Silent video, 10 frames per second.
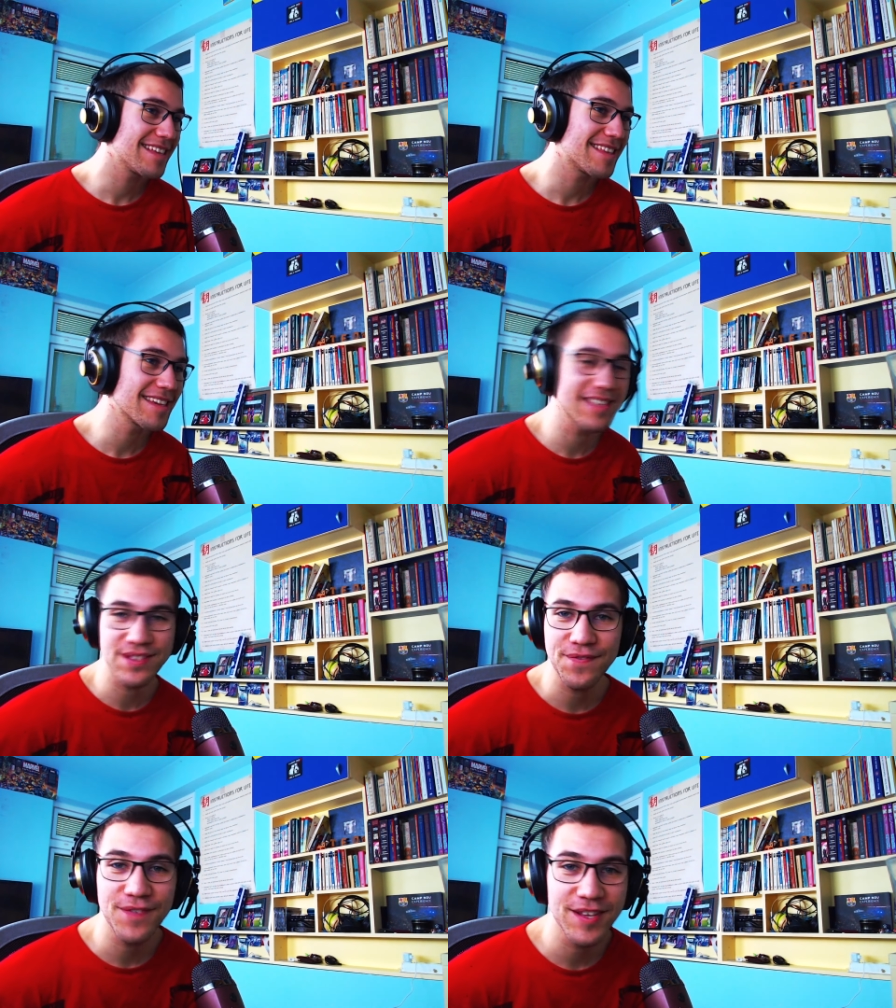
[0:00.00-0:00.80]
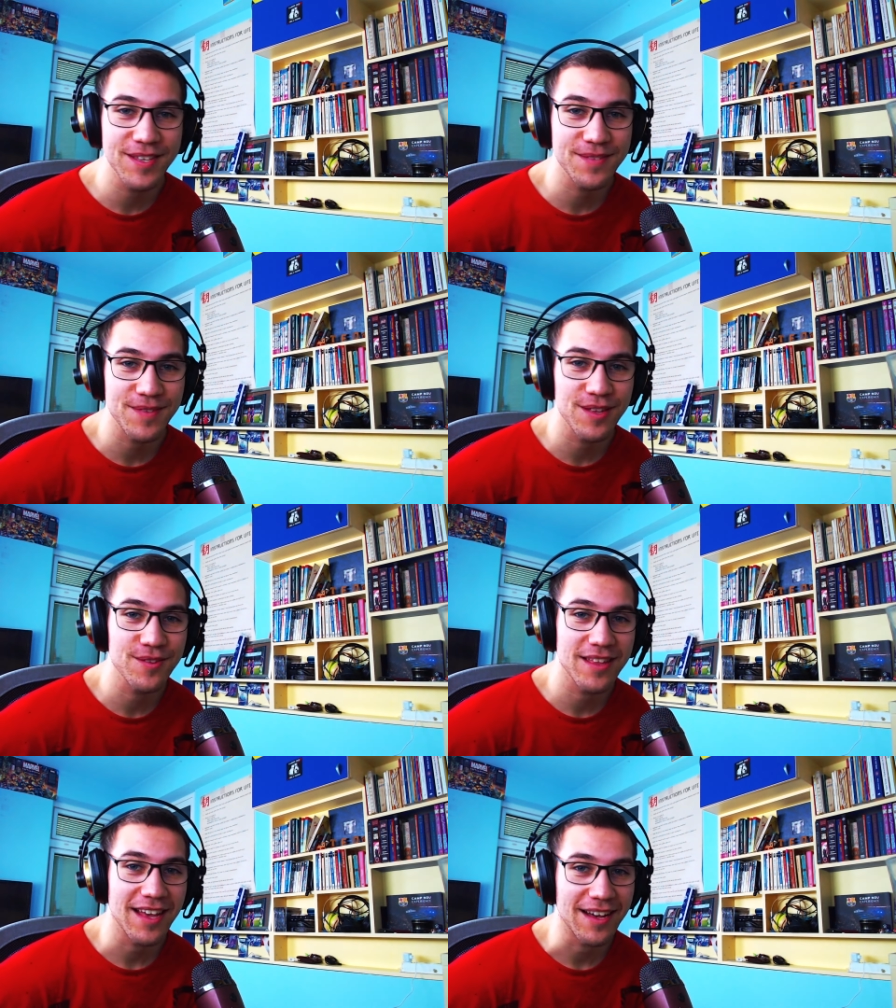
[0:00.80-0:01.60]
I think is the funniest video
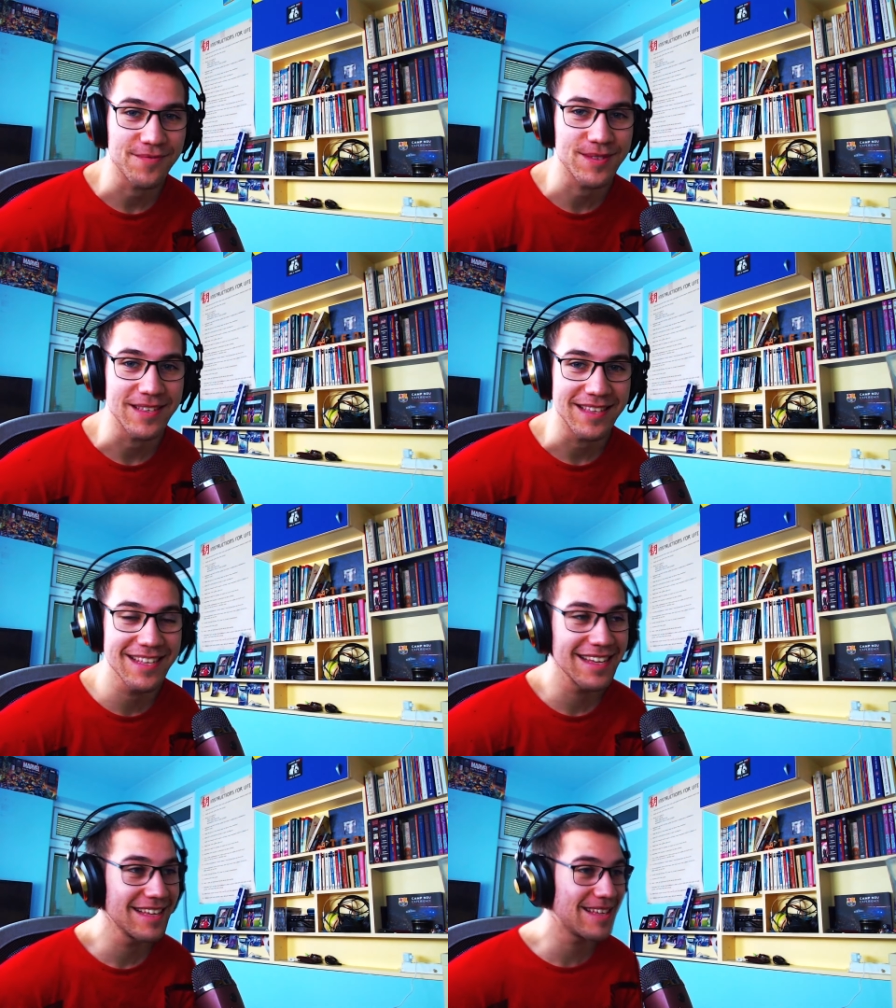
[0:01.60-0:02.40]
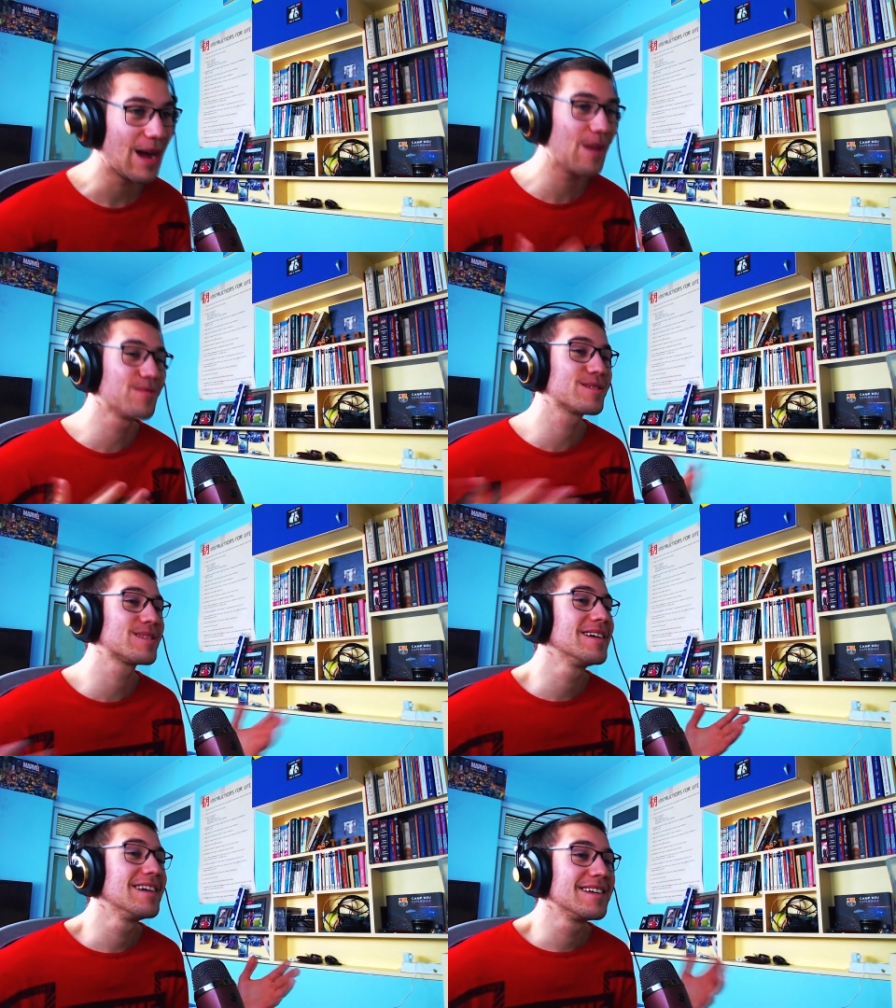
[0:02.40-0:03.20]
that I have seen. That
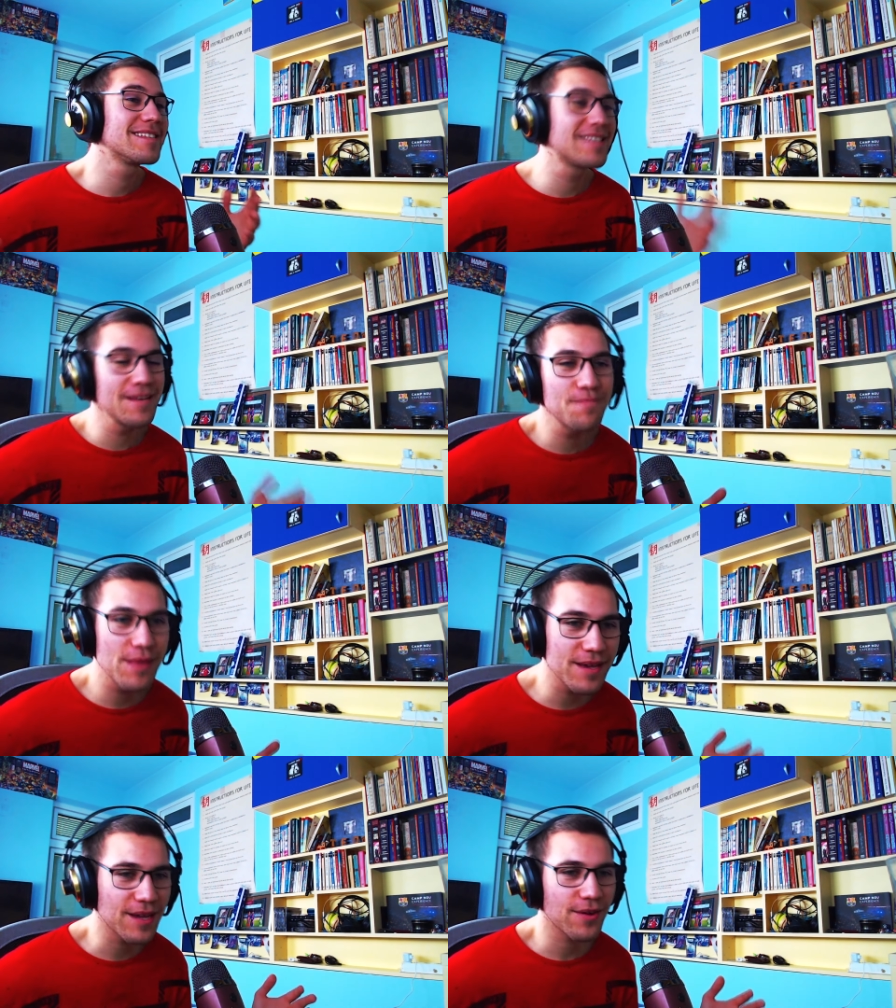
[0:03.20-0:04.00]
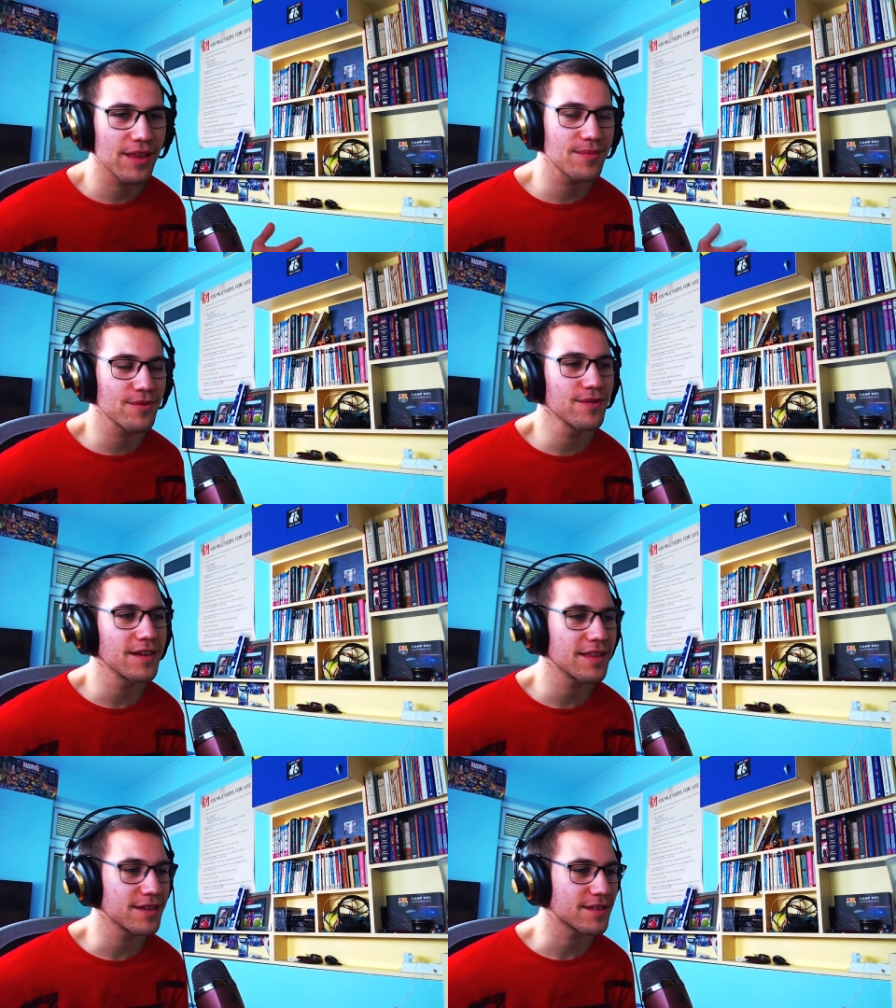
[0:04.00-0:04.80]
was simply incredible.
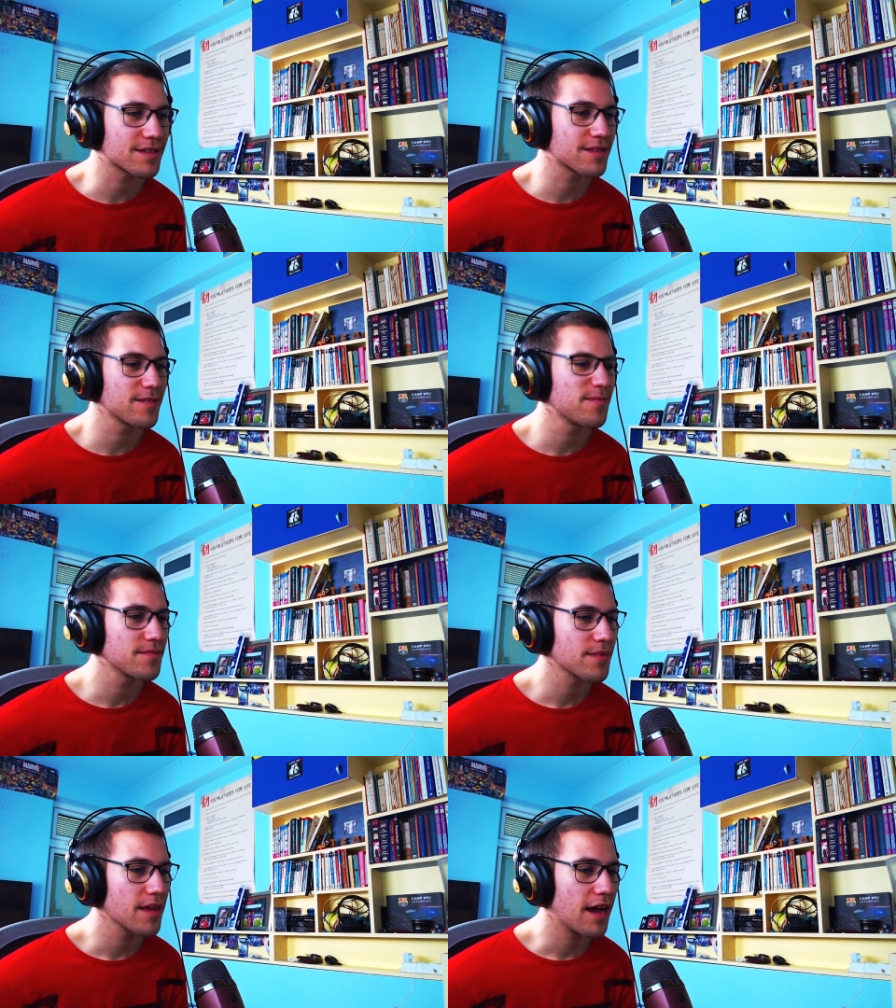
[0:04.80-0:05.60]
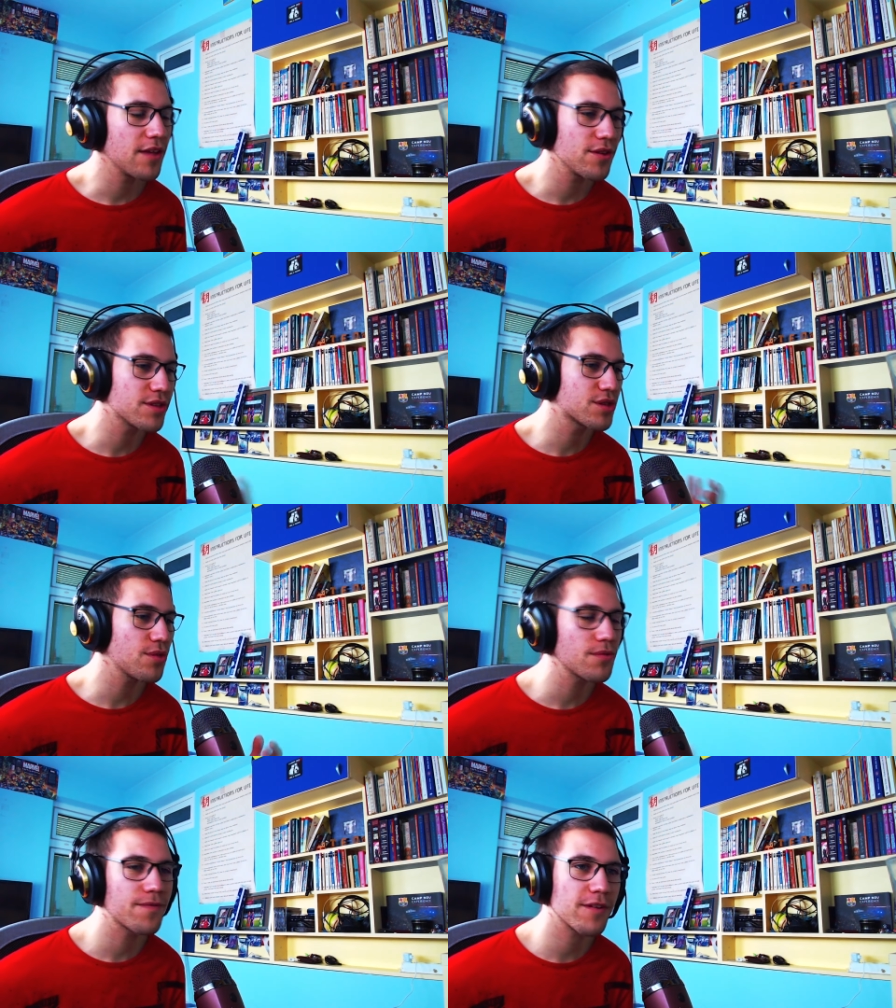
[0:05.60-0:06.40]
It is, I don't know, it's
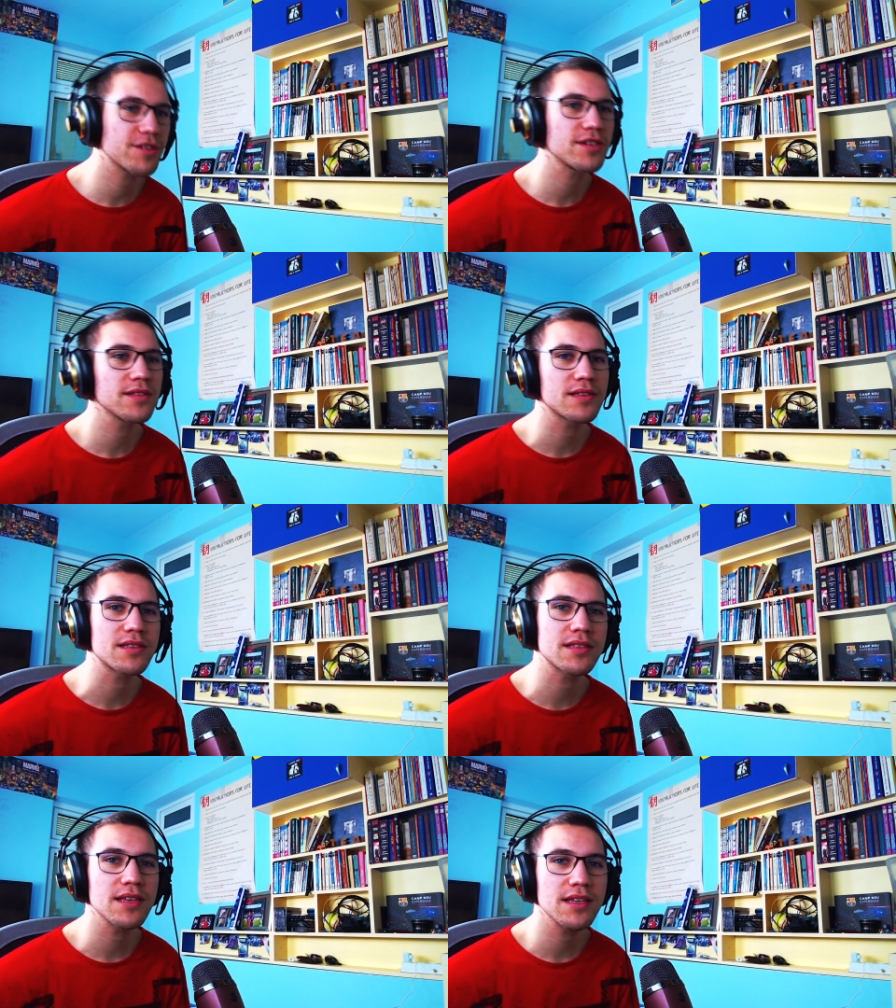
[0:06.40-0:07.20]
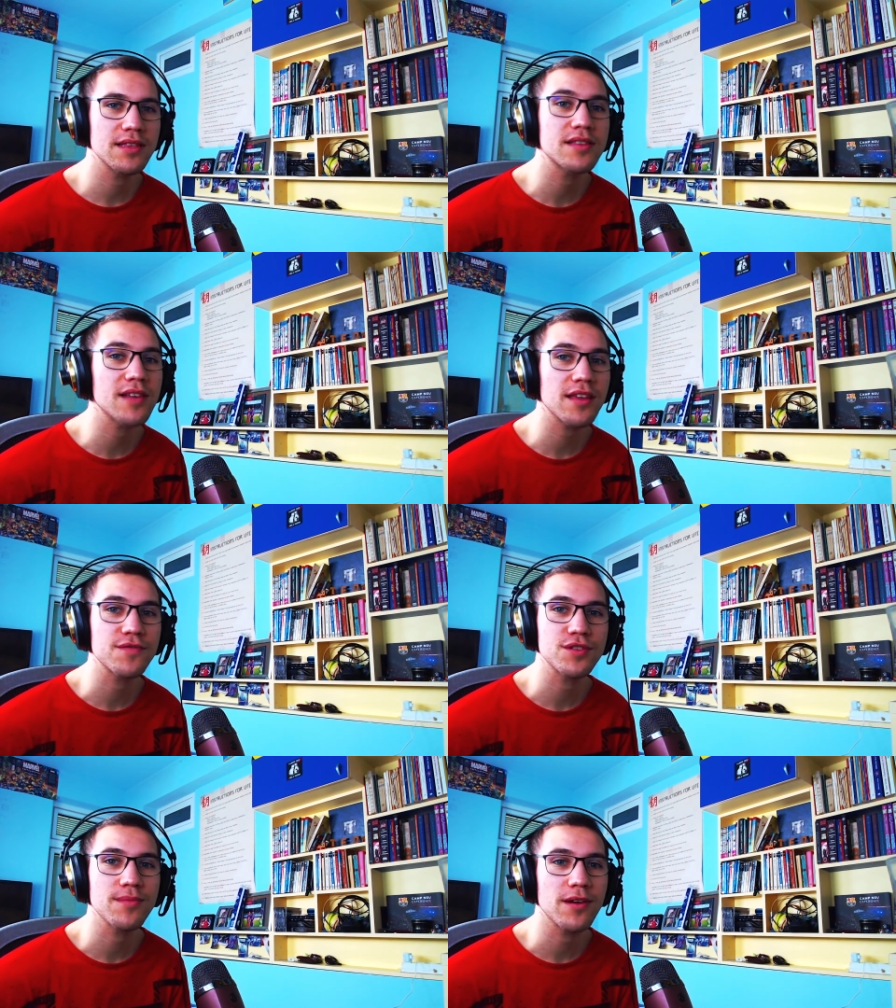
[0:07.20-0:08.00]
so refreshing to see this side
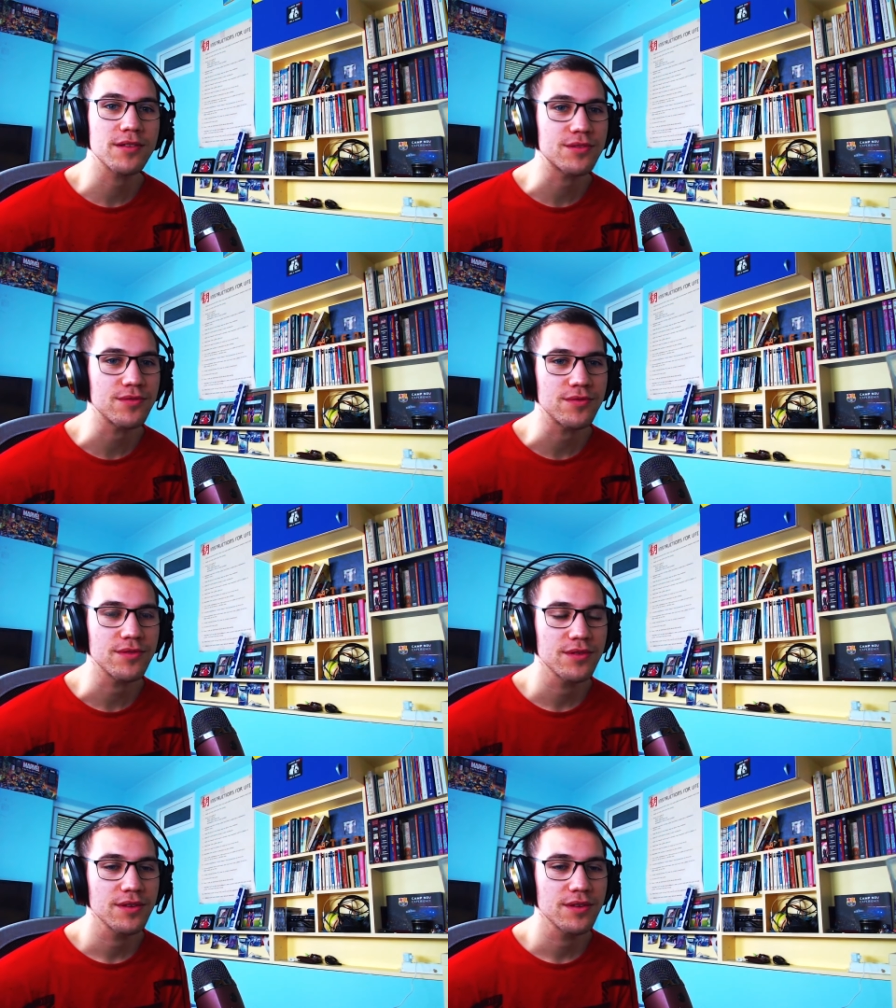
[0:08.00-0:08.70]
of Shaman too.